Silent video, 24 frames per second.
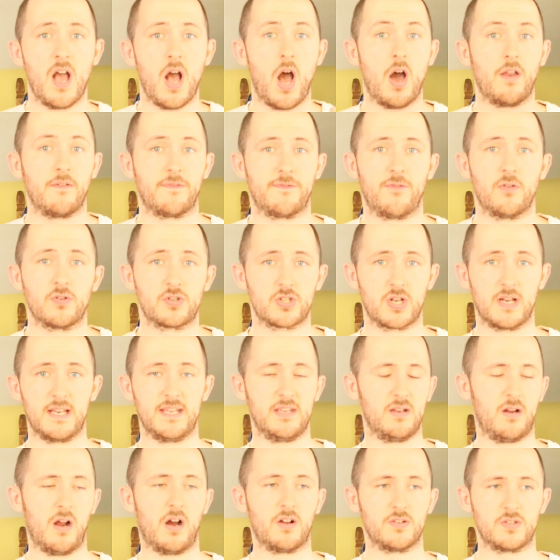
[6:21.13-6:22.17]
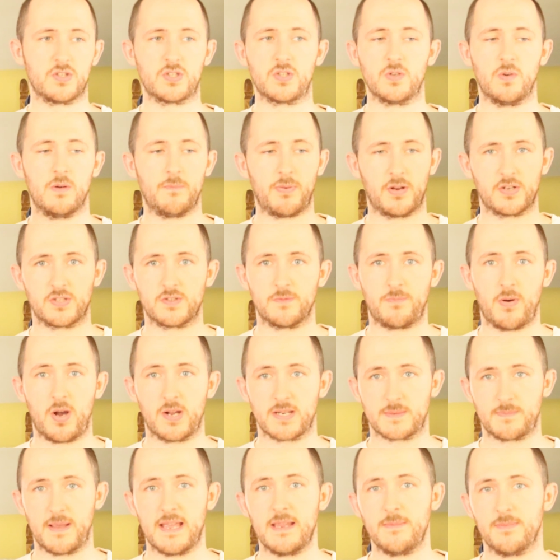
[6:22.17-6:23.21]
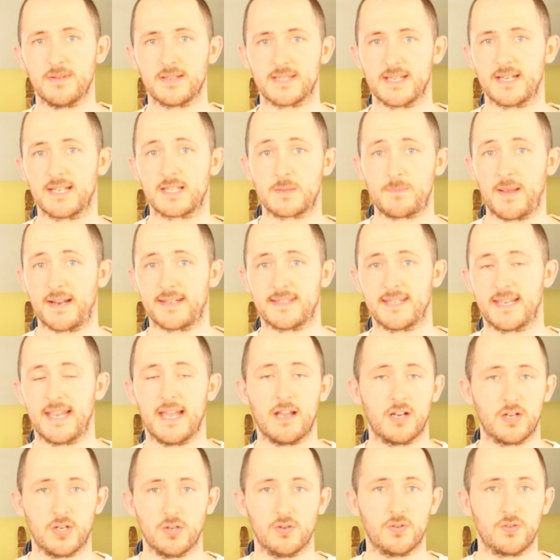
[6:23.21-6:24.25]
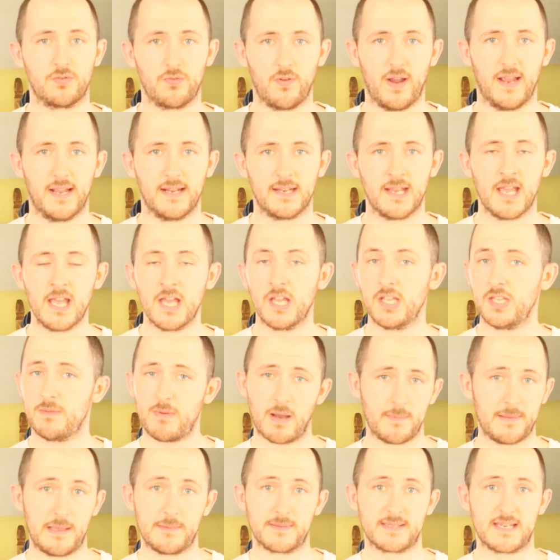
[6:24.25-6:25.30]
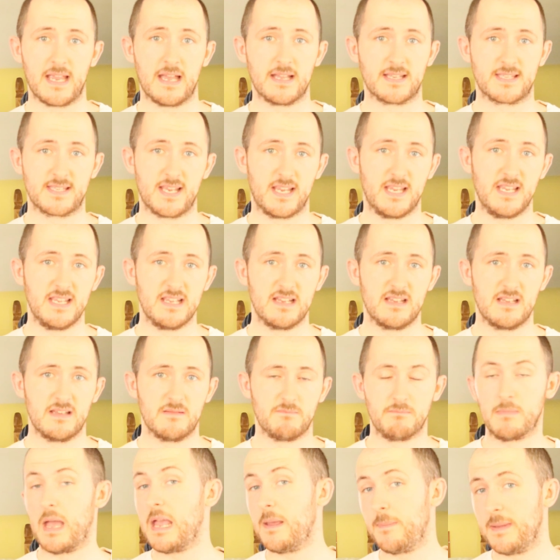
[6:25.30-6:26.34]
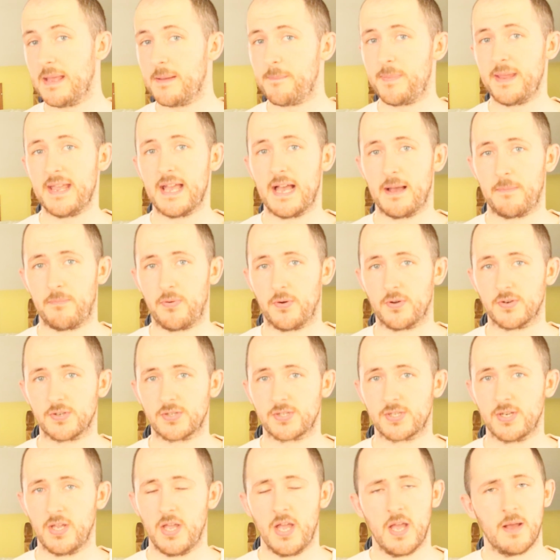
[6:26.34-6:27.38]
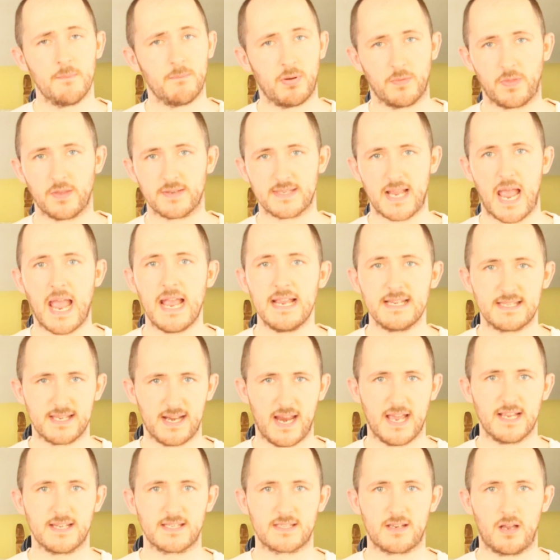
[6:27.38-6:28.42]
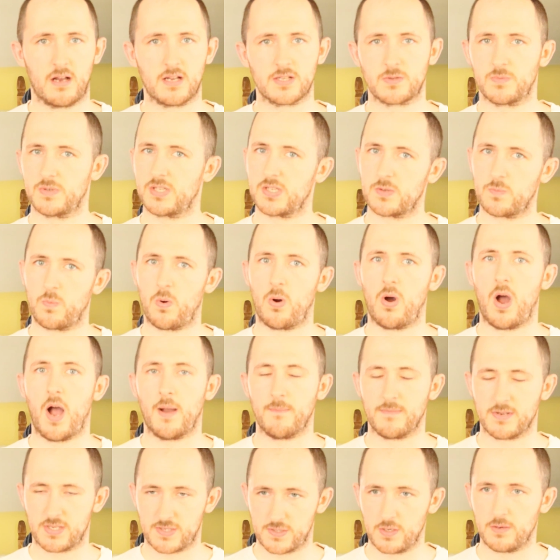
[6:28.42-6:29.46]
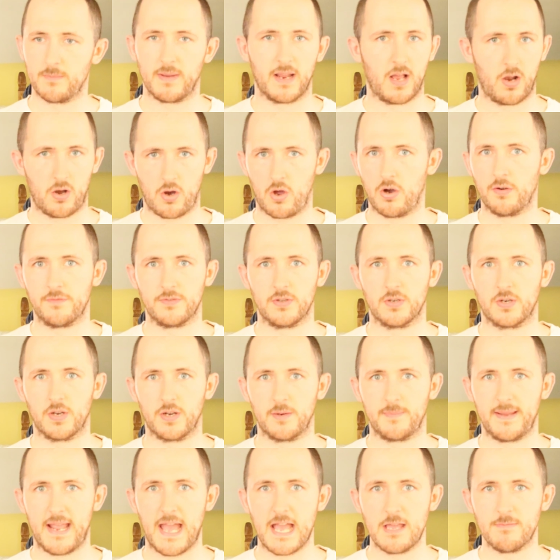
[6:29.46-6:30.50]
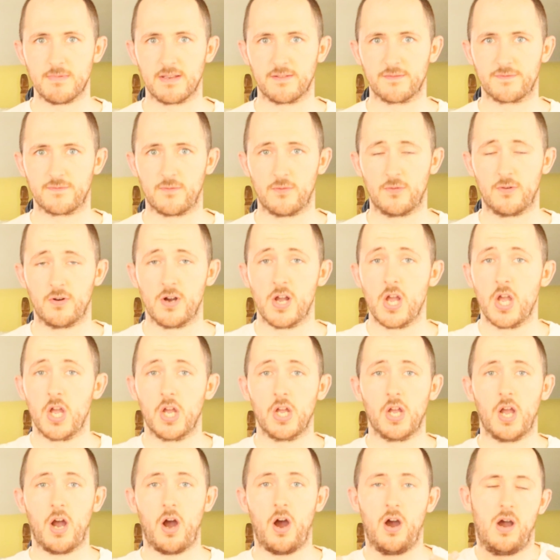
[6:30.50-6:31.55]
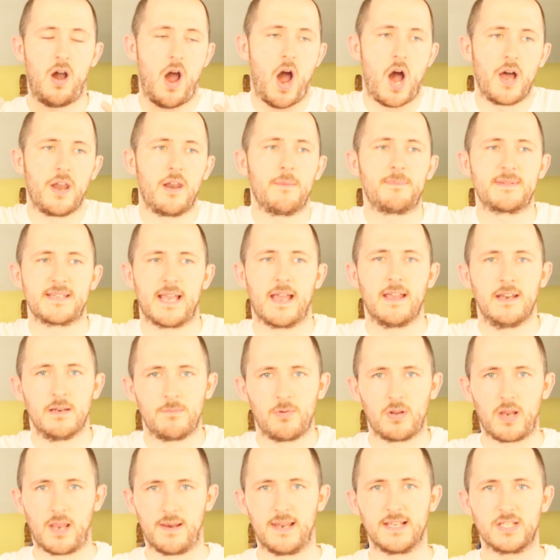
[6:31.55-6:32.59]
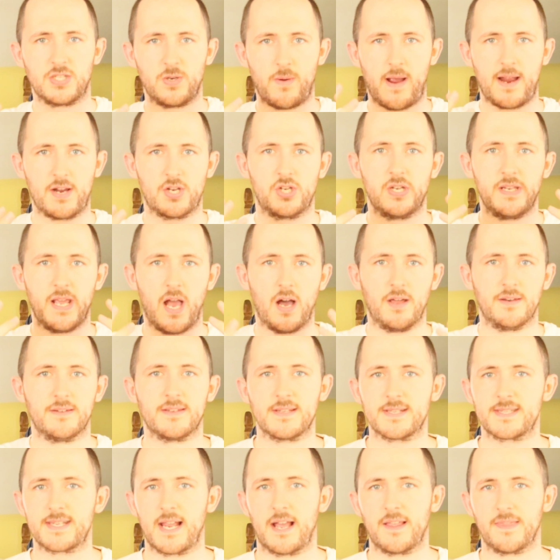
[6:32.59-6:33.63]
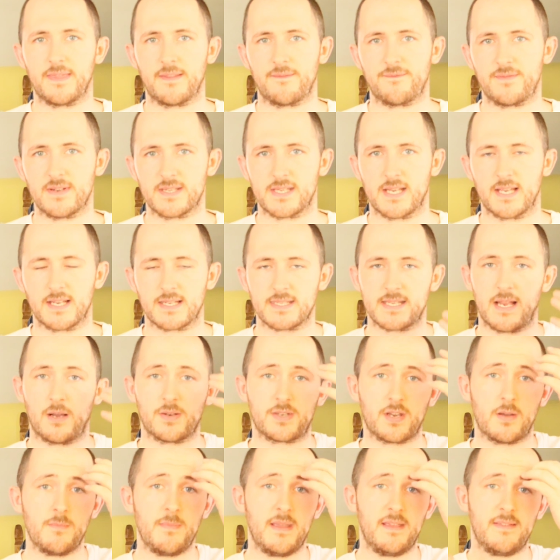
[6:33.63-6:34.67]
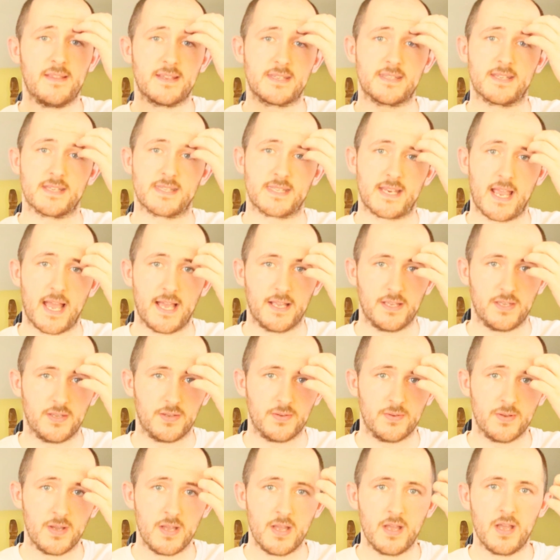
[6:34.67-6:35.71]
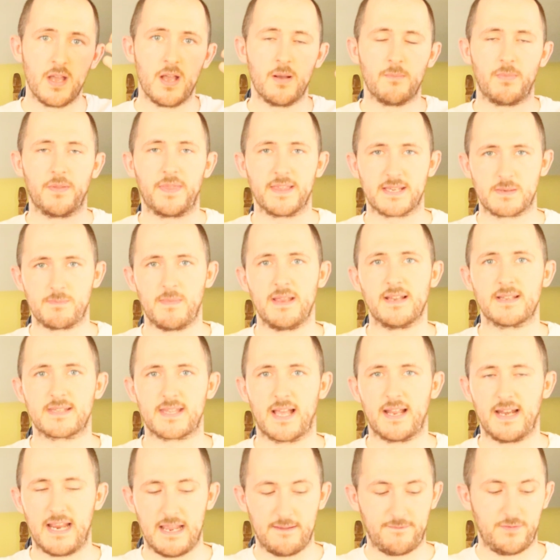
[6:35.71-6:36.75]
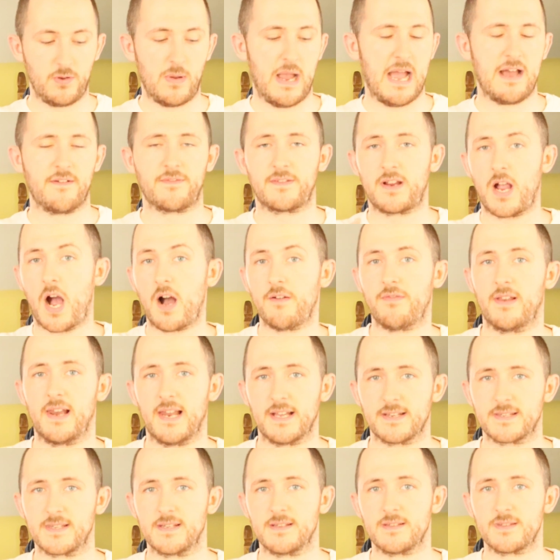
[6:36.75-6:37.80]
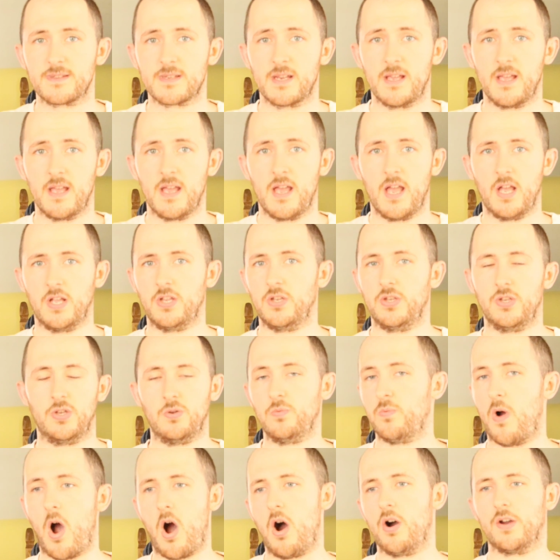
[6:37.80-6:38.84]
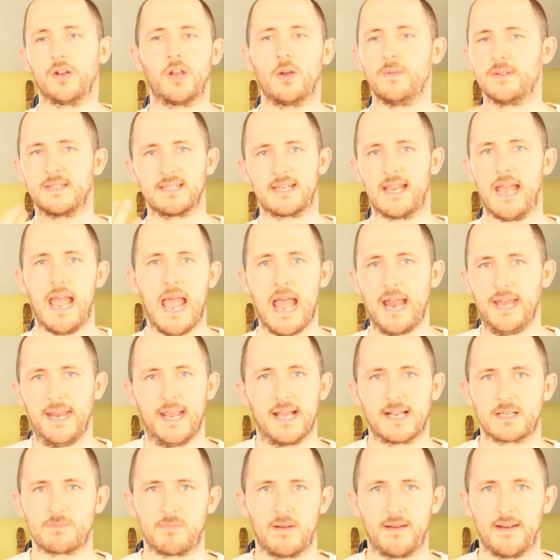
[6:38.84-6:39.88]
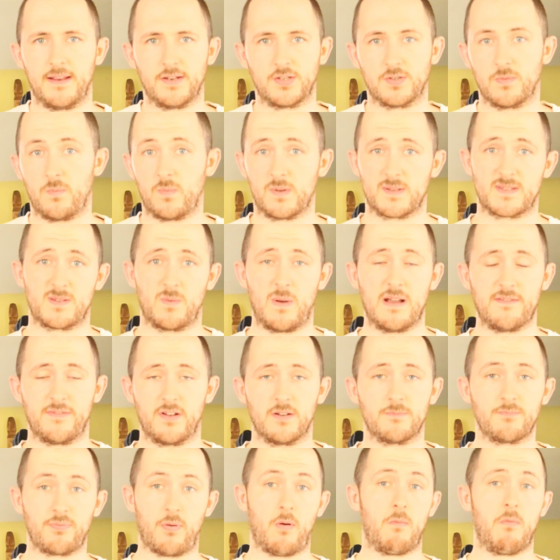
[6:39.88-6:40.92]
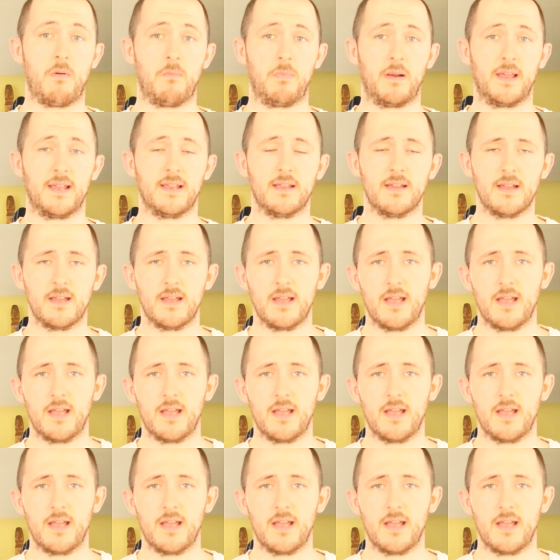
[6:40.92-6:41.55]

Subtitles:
Unfortunately, you can't just do a bunch of past papers and expect to get a good grade. You might be able to get a C, maybe a B at a push, but there's A's and A stars, which is what I'm assuming a lot of you are going to be aiming for, are unobtainable unless you actually understand the physics. Now, I don't mean this to scare you, but this means that if you have cover lessons, you aren't going to get any explanation whatsoever, probably.